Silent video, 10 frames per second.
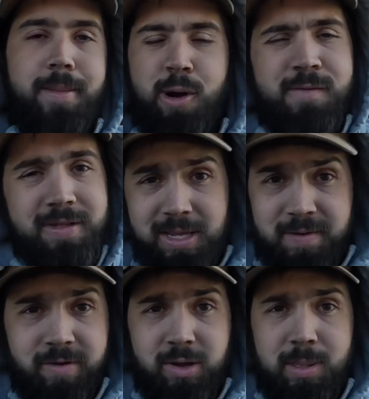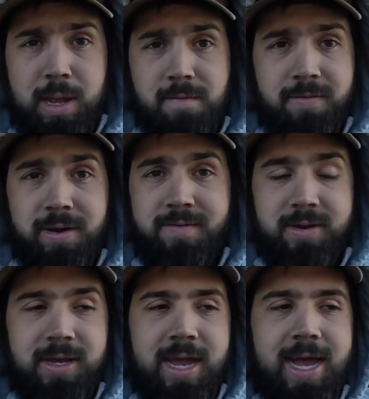hopefully this video is helpful for
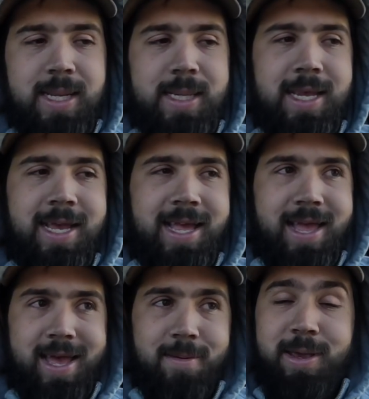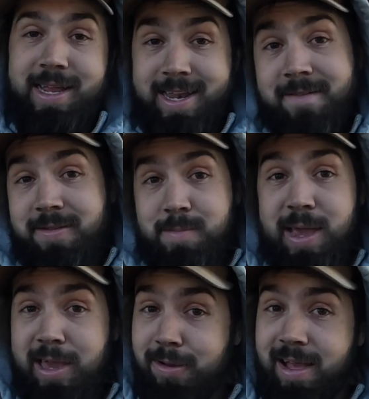you guys. It can definitely
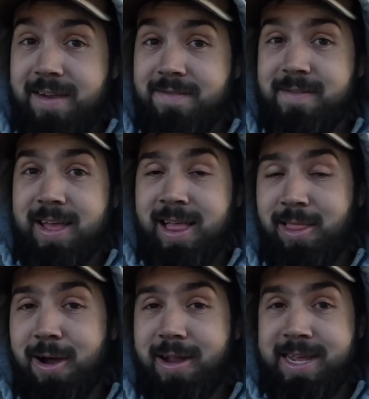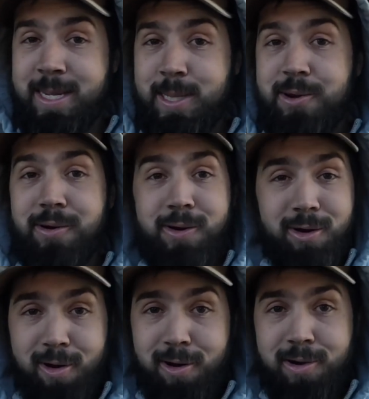make your life a lot easier or
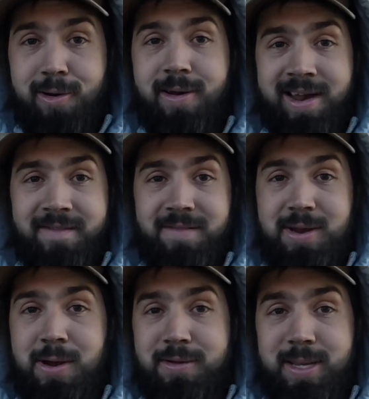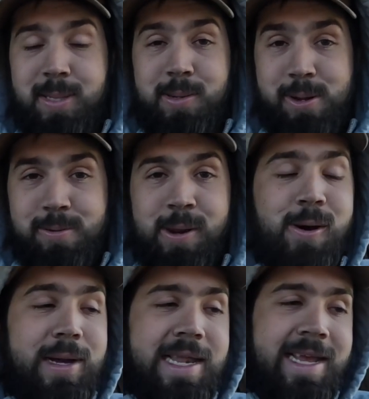harder if you know this or don't
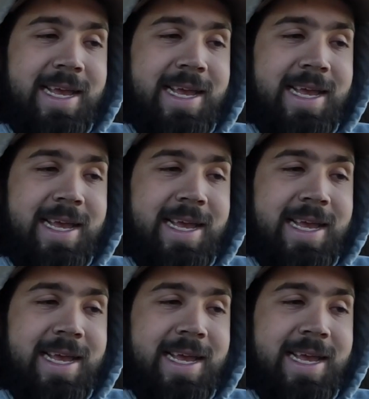know it.